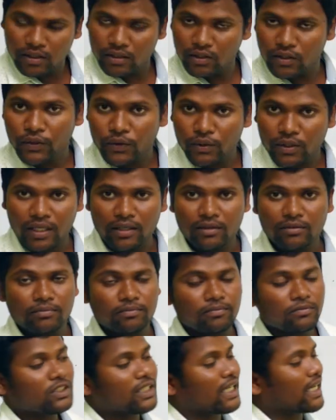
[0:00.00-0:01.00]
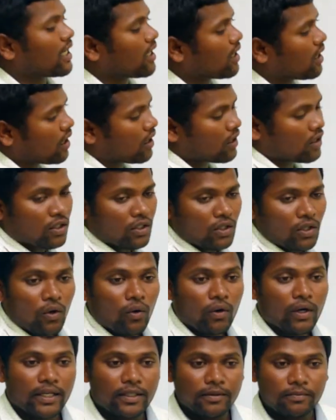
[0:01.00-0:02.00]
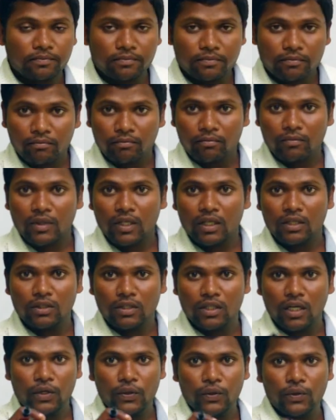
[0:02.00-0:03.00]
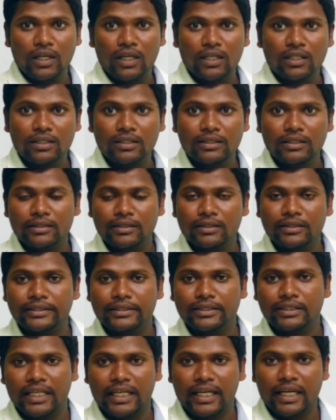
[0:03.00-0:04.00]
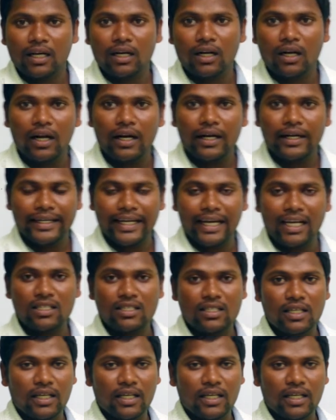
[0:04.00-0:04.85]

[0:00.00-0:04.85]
Newton second law? Okay. The Newton second law tells